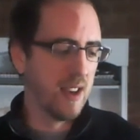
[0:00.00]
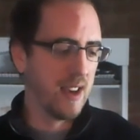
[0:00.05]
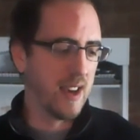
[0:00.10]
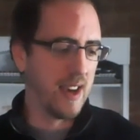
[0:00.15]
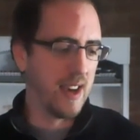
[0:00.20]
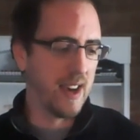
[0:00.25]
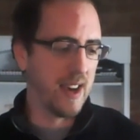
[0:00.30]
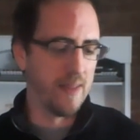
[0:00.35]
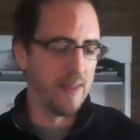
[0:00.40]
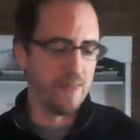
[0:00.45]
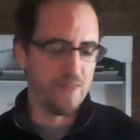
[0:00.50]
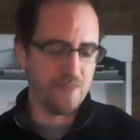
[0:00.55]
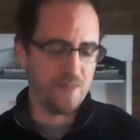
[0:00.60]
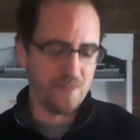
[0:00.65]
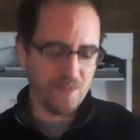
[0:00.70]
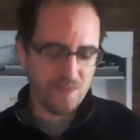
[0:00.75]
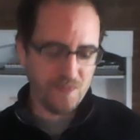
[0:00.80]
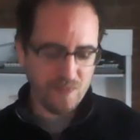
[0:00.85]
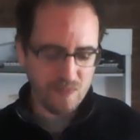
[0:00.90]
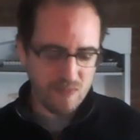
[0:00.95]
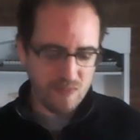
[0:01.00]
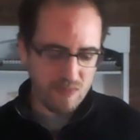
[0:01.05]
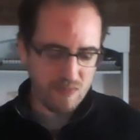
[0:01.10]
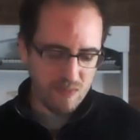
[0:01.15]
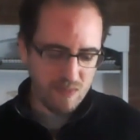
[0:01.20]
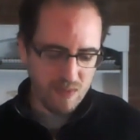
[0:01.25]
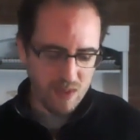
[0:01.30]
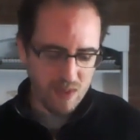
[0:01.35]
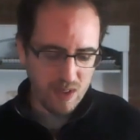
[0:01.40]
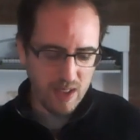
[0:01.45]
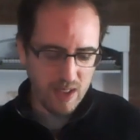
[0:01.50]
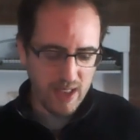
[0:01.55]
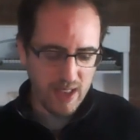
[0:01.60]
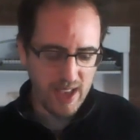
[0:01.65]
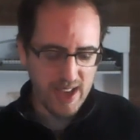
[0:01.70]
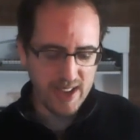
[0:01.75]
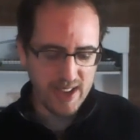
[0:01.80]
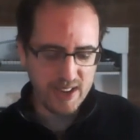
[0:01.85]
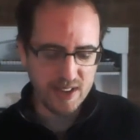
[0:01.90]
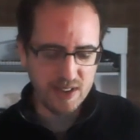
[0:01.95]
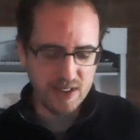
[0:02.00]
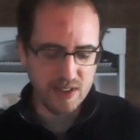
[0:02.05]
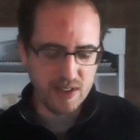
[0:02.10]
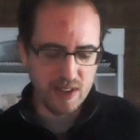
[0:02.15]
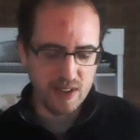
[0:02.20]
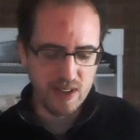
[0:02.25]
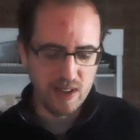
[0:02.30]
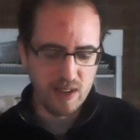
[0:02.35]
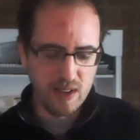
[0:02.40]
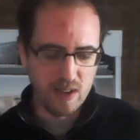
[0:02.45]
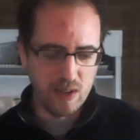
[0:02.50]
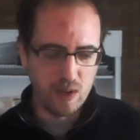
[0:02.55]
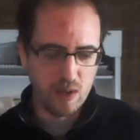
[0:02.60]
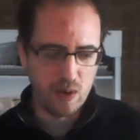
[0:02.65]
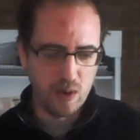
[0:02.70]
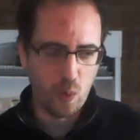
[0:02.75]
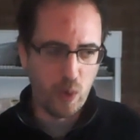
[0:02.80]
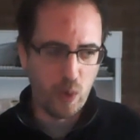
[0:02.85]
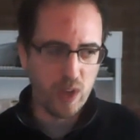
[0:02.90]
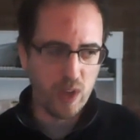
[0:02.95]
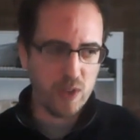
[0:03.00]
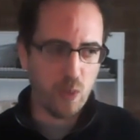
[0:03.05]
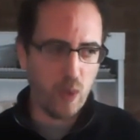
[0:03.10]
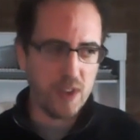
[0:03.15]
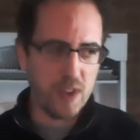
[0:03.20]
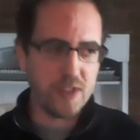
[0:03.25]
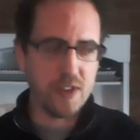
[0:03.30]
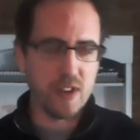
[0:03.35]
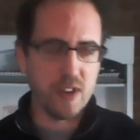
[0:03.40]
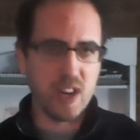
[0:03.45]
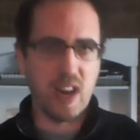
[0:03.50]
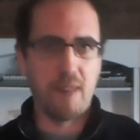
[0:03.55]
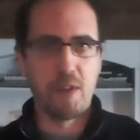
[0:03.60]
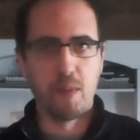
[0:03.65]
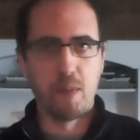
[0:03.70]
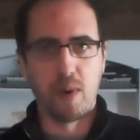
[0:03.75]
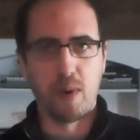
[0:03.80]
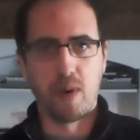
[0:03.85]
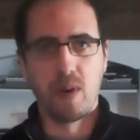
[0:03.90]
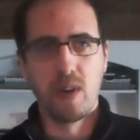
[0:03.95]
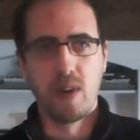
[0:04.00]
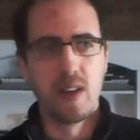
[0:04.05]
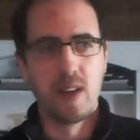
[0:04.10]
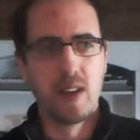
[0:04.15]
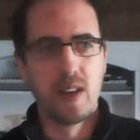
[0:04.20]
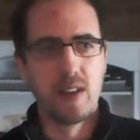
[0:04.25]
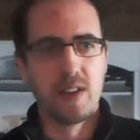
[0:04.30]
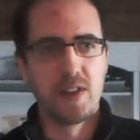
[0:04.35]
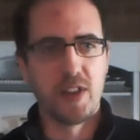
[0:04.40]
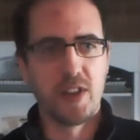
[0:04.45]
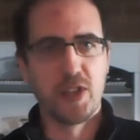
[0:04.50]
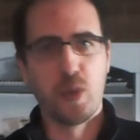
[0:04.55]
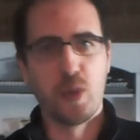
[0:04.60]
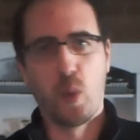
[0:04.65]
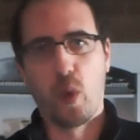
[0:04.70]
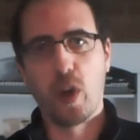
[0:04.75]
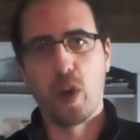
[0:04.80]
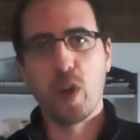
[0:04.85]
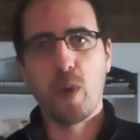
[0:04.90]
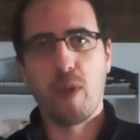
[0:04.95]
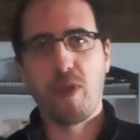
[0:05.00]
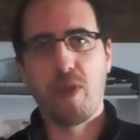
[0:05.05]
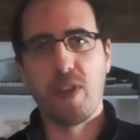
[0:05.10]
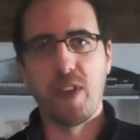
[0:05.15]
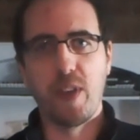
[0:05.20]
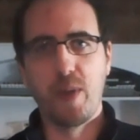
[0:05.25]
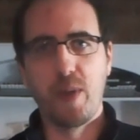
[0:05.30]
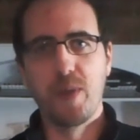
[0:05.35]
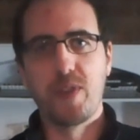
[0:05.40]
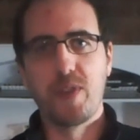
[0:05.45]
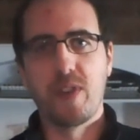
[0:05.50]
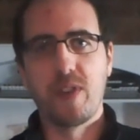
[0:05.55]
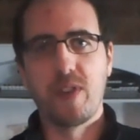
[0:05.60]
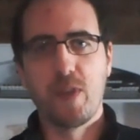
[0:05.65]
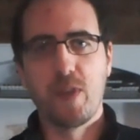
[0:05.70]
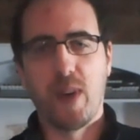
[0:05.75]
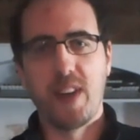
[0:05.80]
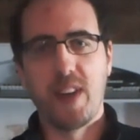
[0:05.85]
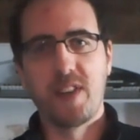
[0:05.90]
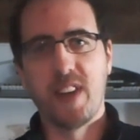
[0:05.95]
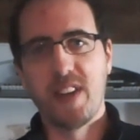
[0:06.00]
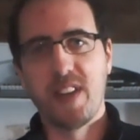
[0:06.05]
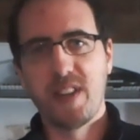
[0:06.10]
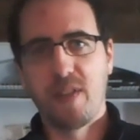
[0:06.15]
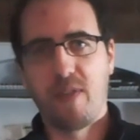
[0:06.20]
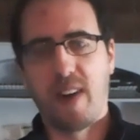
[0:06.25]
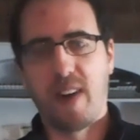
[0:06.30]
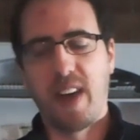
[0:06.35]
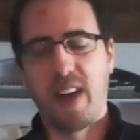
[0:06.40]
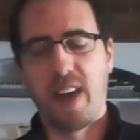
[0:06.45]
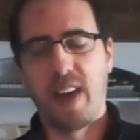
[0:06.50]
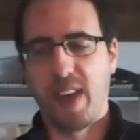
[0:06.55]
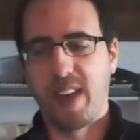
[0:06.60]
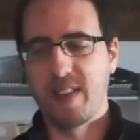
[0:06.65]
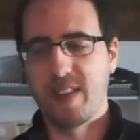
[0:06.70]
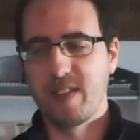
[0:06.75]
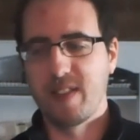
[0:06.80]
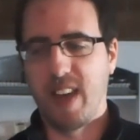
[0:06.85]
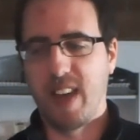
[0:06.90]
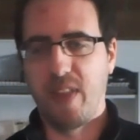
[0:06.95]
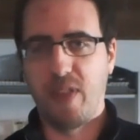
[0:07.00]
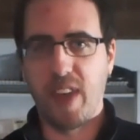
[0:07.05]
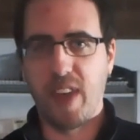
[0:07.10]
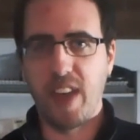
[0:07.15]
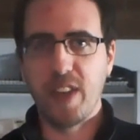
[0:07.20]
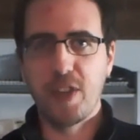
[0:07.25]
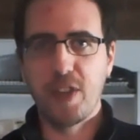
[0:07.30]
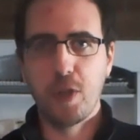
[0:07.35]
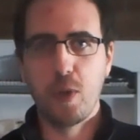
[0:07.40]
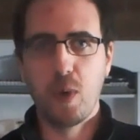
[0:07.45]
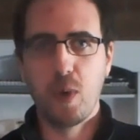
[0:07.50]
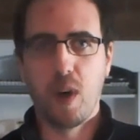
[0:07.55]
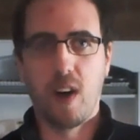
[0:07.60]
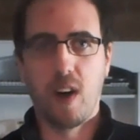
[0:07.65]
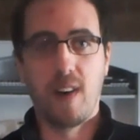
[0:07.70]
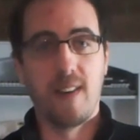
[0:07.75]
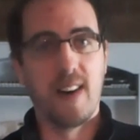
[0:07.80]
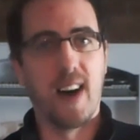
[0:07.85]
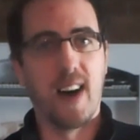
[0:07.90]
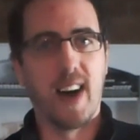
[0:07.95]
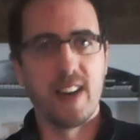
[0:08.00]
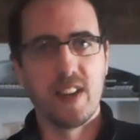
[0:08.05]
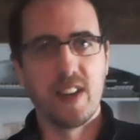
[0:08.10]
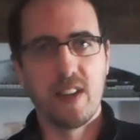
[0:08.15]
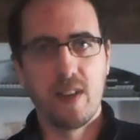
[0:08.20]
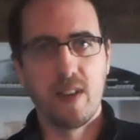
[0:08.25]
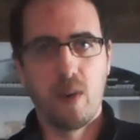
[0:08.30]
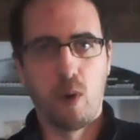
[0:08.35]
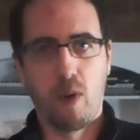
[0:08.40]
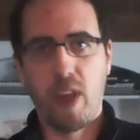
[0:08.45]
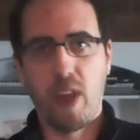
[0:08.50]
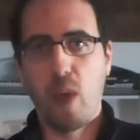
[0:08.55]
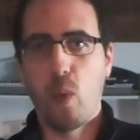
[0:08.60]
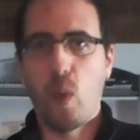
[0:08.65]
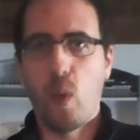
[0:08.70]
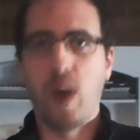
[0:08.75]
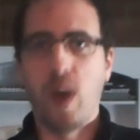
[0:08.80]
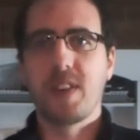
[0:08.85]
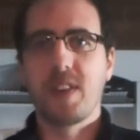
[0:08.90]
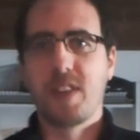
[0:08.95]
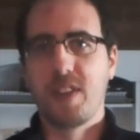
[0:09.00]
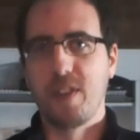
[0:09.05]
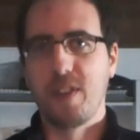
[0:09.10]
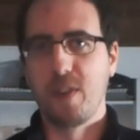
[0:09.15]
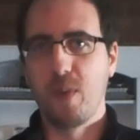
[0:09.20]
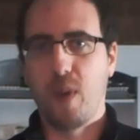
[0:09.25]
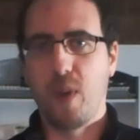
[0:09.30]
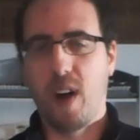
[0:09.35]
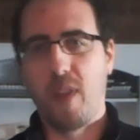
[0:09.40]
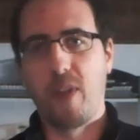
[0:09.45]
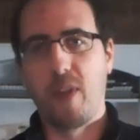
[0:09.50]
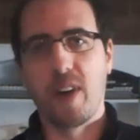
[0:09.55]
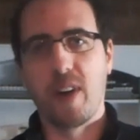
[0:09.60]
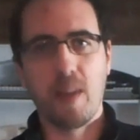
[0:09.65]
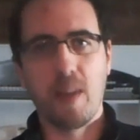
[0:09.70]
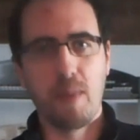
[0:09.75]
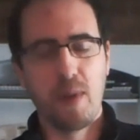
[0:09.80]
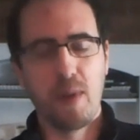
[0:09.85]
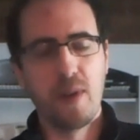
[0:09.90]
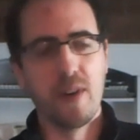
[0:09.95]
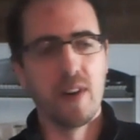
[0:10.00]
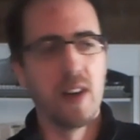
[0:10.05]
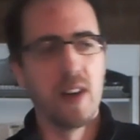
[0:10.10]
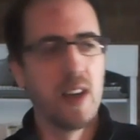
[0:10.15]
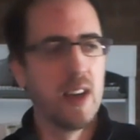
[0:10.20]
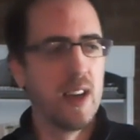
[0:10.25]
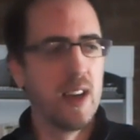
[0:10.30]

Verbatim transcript: Um, and when once you're comfortable, just work with the user to identify things that they do a lot or they want to do on their computer.